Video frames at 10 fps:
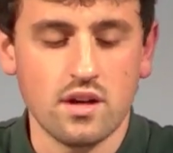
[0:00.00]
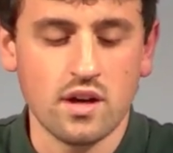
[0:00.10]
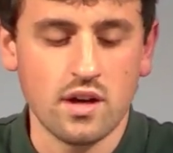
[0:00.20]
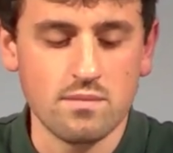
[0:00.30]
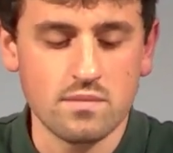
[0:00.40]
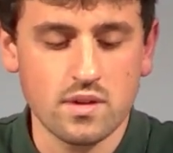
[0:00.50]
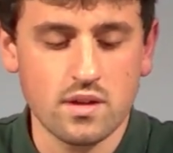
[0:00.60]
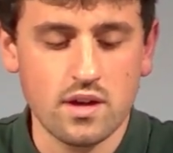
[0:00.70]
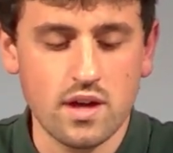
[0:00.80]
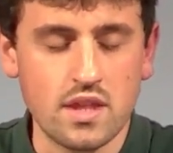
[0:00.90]
Um,
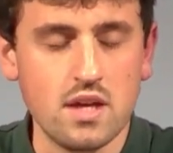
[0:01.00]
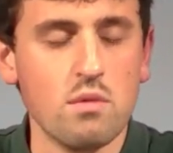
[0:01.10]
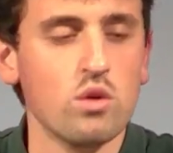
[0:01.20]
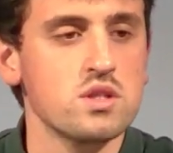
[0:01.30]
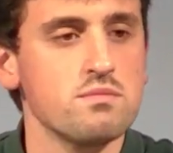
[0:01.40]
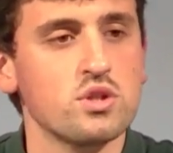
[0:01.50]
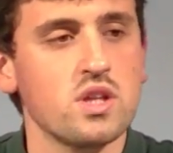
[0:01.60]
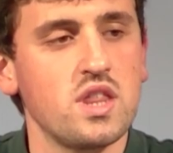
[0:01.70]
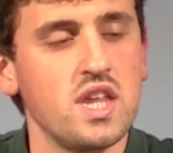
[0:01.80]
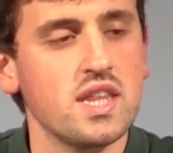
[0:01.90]
and the most
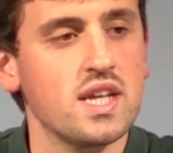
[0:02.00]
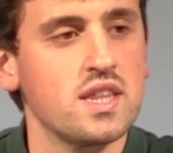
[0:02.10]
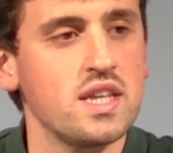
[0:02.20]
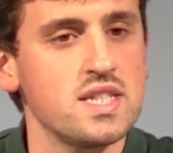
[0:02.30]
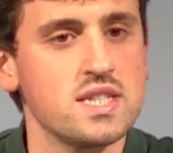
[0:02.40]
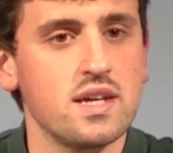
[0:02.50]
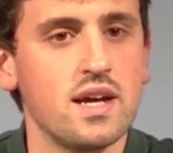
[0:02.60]
important thing that this